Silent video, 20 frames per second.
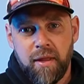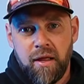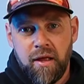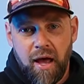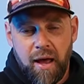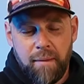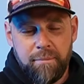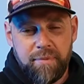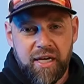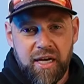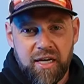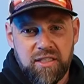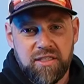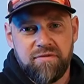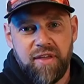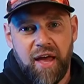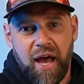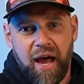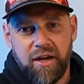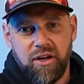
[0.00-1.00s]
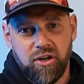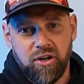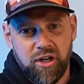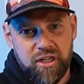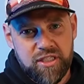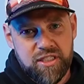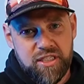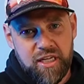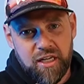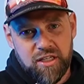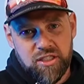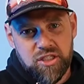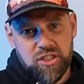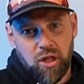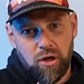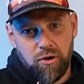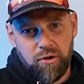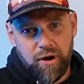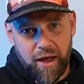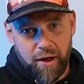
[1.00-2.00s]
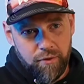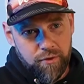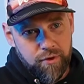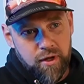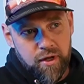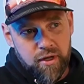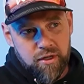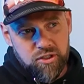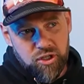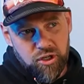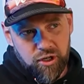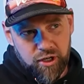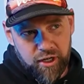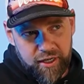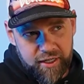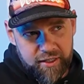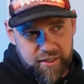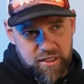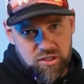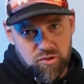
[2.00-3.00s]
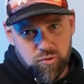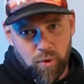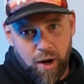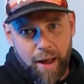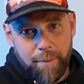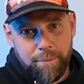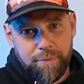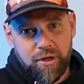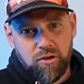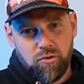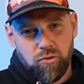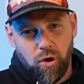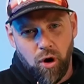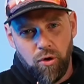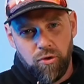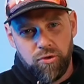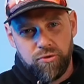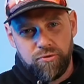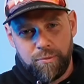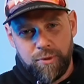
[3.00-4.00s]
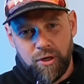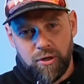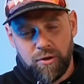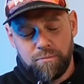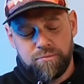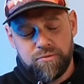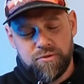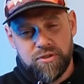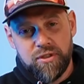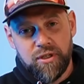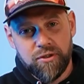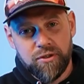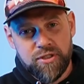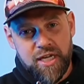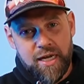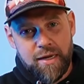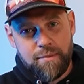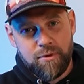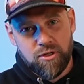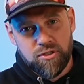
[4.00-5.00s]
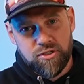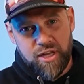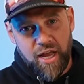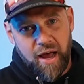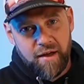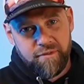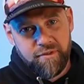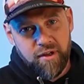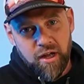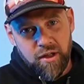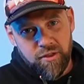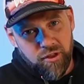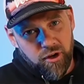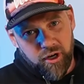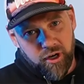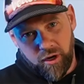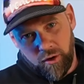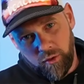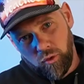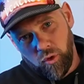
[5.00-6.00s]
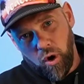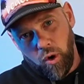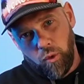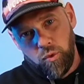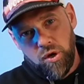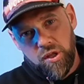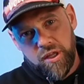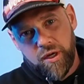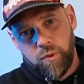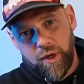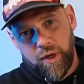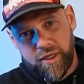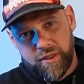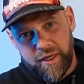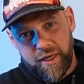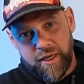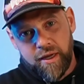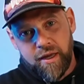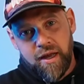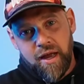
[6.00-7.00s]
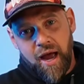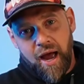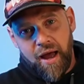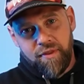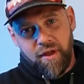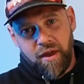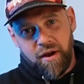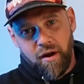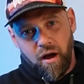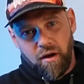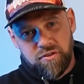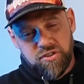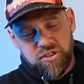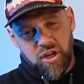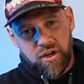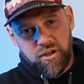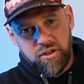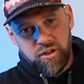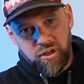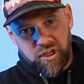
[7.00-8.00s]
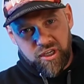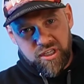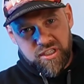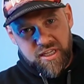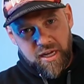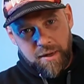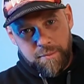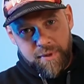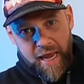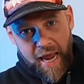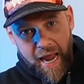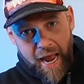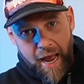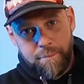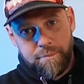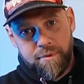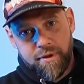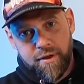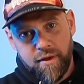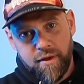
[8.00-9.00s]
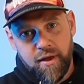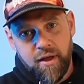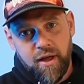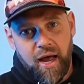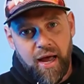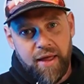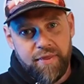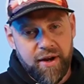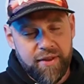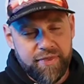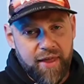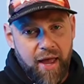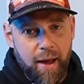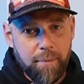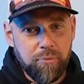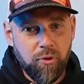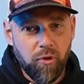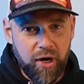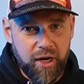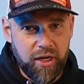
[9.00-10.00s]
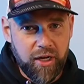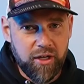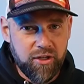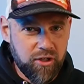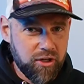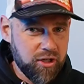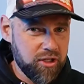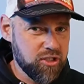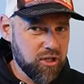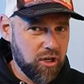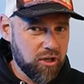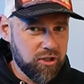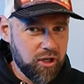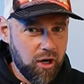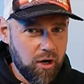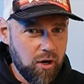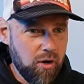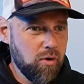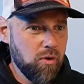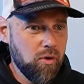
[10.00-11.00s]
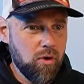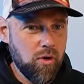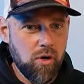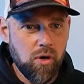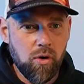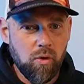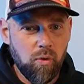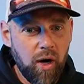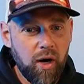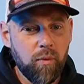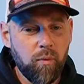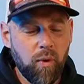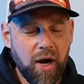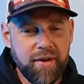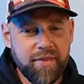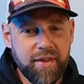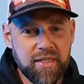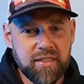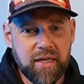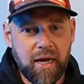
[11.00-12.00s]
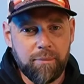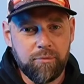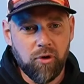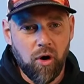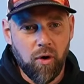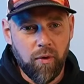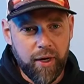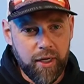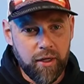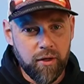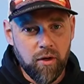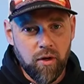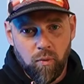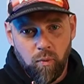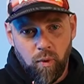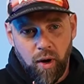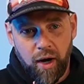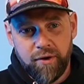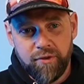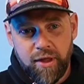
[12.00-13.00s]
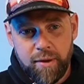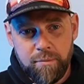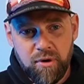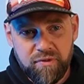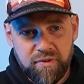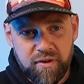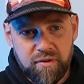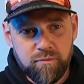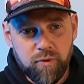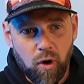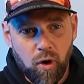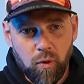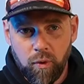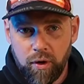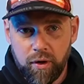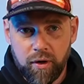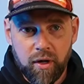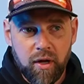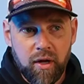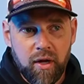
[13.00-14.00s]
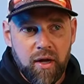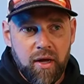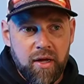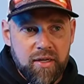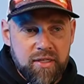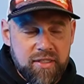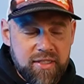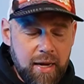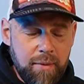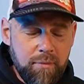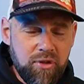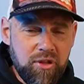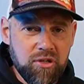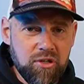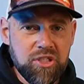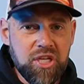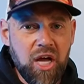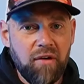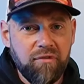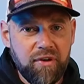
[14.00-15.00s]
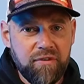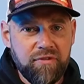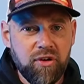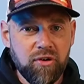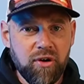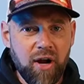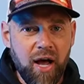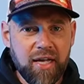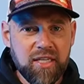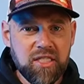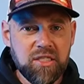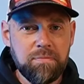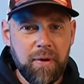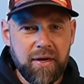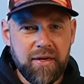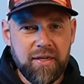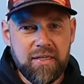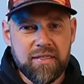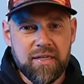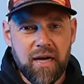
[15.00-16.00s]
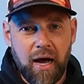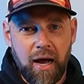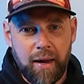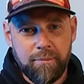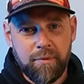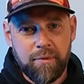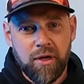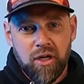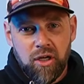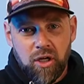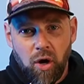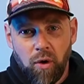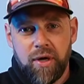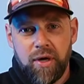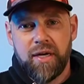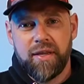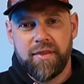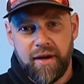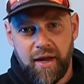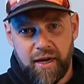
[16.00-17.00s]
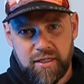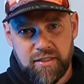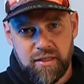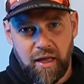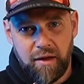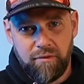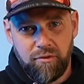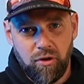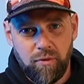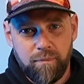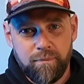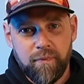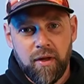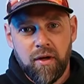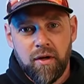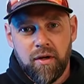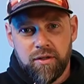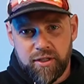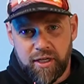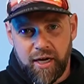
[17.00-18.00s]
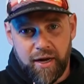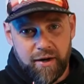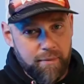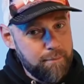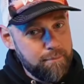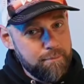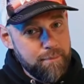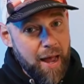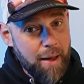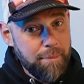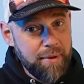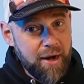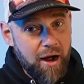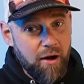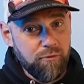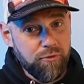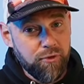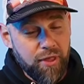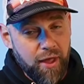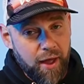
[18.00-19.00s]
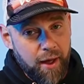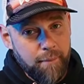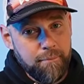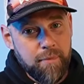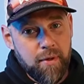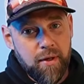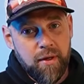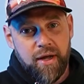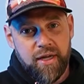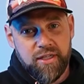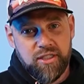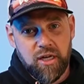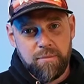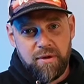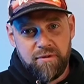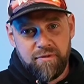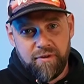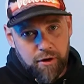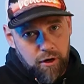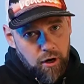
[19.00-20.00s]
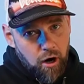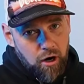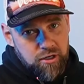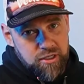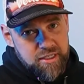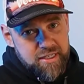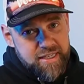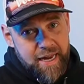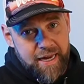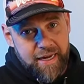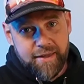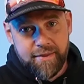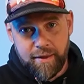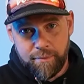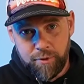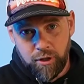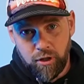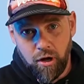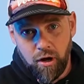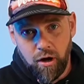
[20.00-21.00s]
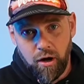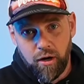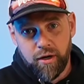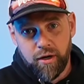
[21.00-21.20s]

And because of that, you're going to see a slowdown. So you're going to get this rapid growth from your team, your staff. They're going to grow really quickly. And then all of a sudden, you're going to see them cap. And then at that point, you're going to start to go, what? Why did they stop growing? Why aren't they moving forward? Same with yourself. If you're not spending time going to the next level, to kind of map it out for them, it's going to be very hard to take them along.